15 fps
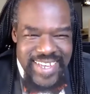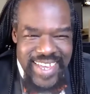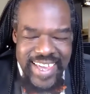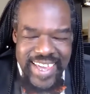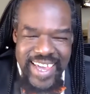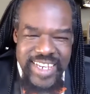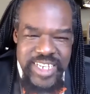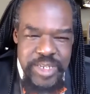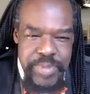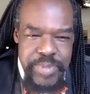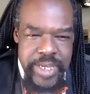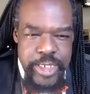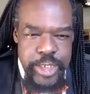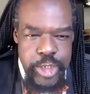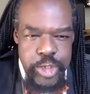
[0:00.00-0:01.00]
and to be
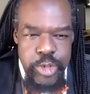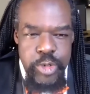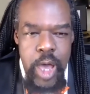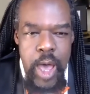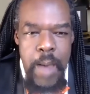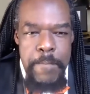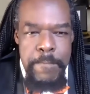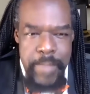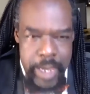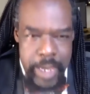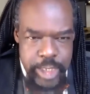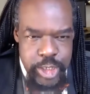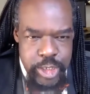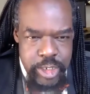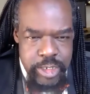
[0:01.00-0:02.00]
in 2
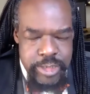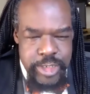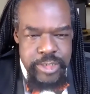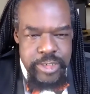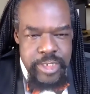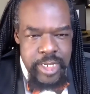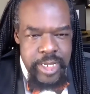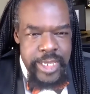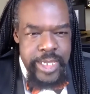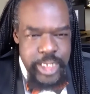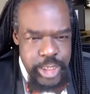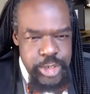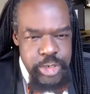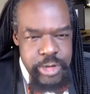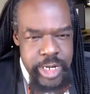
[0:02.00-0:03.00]
major
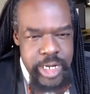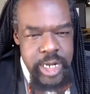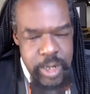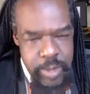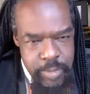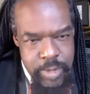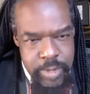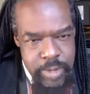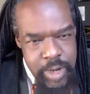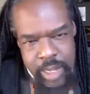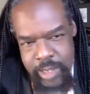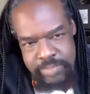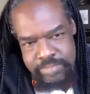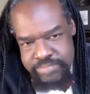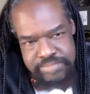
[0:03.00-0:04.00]
historic
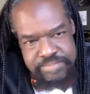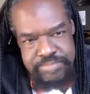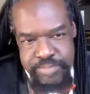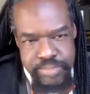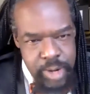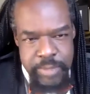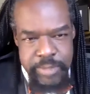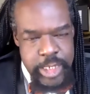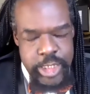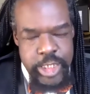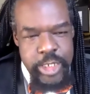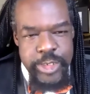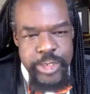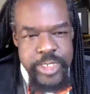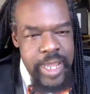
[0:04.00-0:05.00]
Broadway
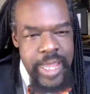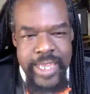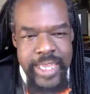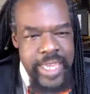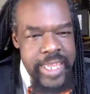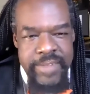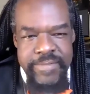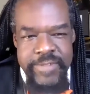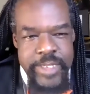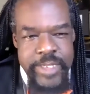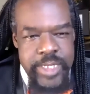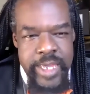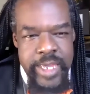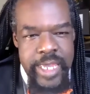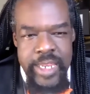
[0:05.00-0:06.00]
shows. And I can't even
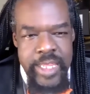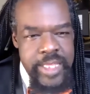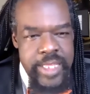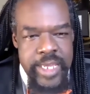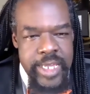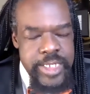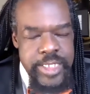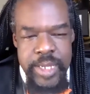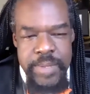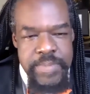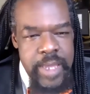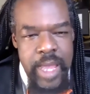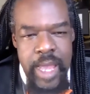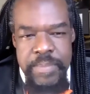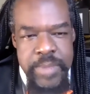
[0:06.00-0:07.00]
say anything except
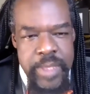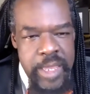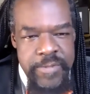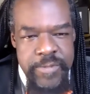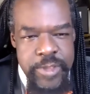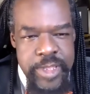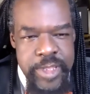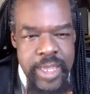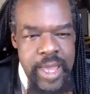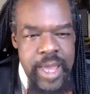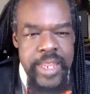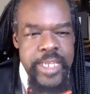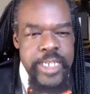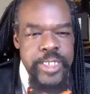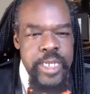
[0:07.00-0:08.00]
I'm thankful that God
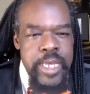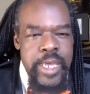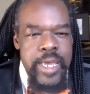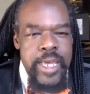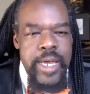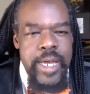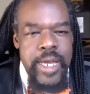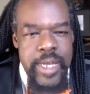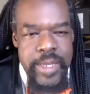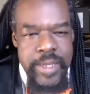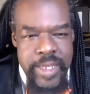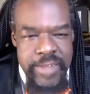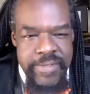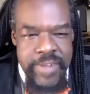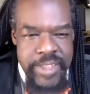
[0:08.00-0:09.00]
has,
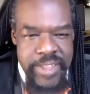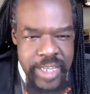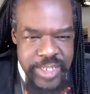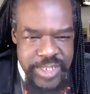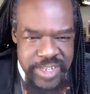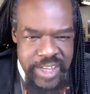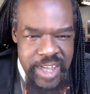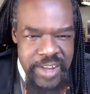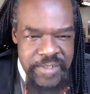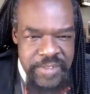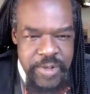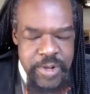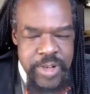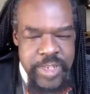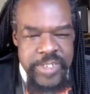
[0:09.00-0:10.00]
giving thanks to God, of
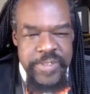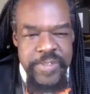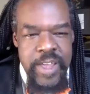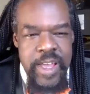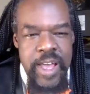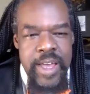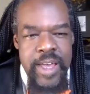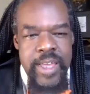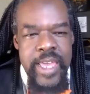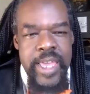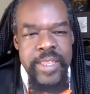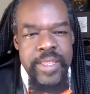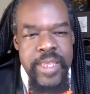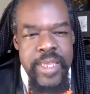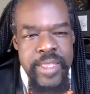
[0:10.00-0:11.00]
course,
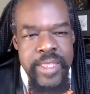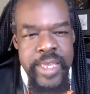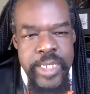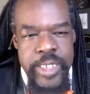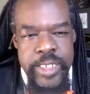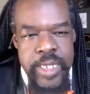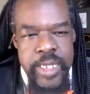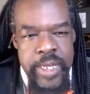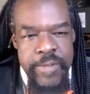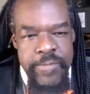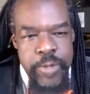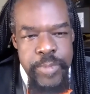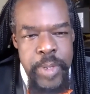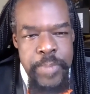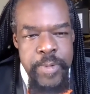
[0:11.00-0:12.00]
and thanks
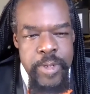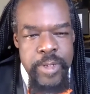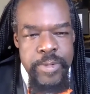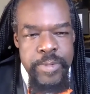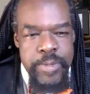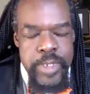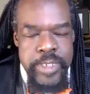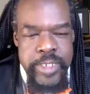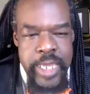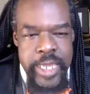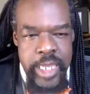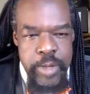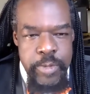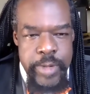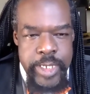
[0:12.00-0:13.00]
for people
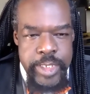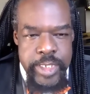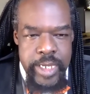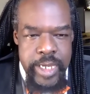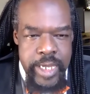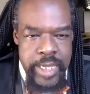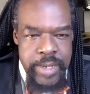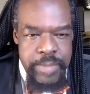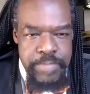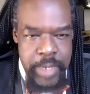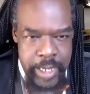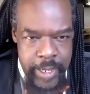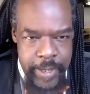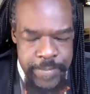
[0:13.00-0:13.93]
taking a risk in me.